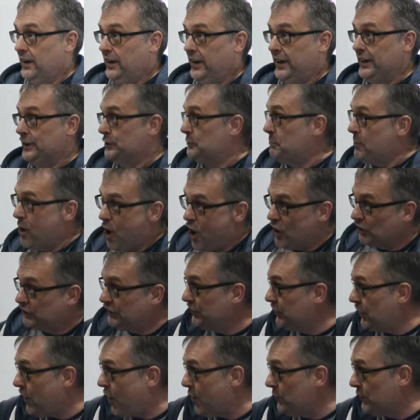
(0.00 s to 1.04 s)
He's
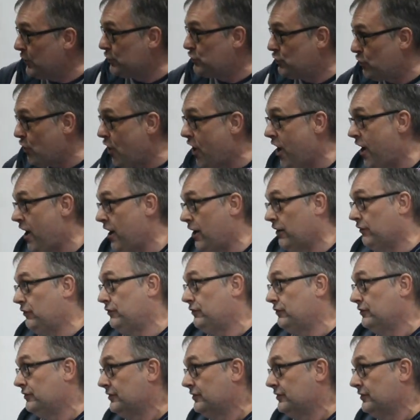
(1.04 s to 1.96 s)
marching down the drive.